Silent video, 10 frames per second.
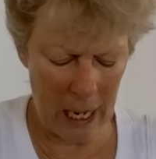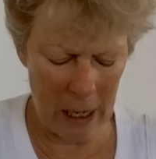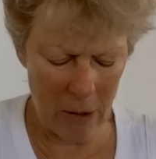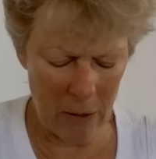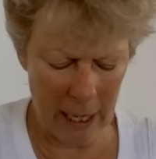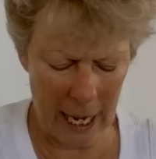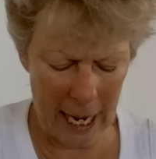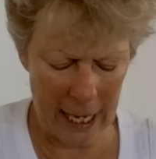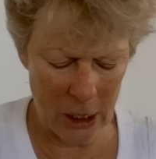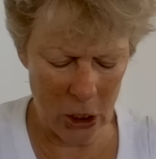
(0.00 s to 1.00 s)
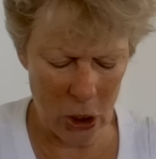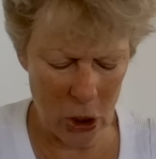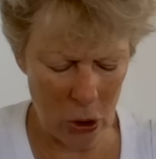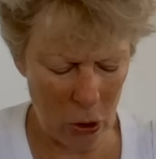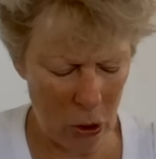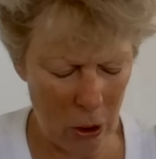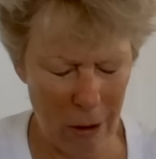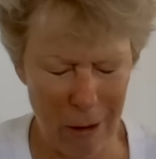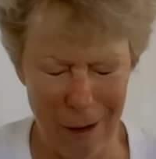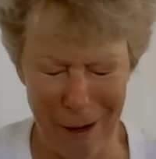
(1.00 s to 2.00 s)
in regards to
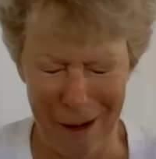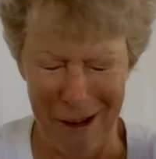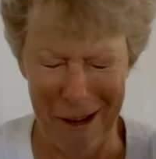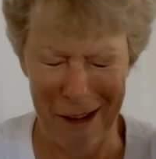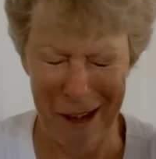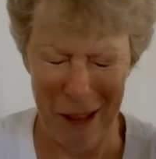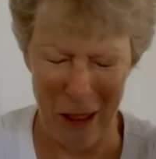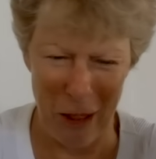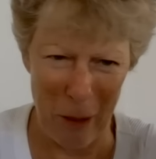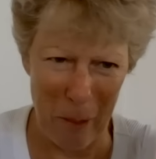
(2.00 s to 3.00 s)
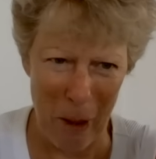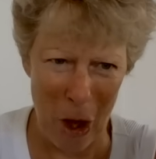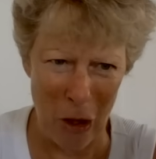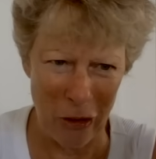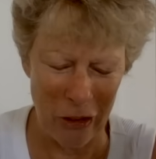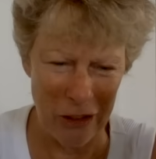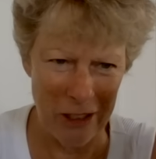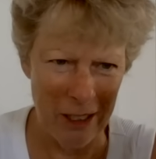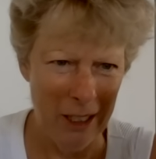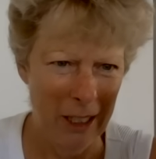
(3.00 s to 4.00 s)
the
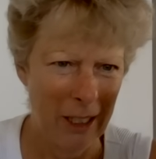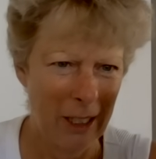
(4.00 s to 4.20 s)
bond.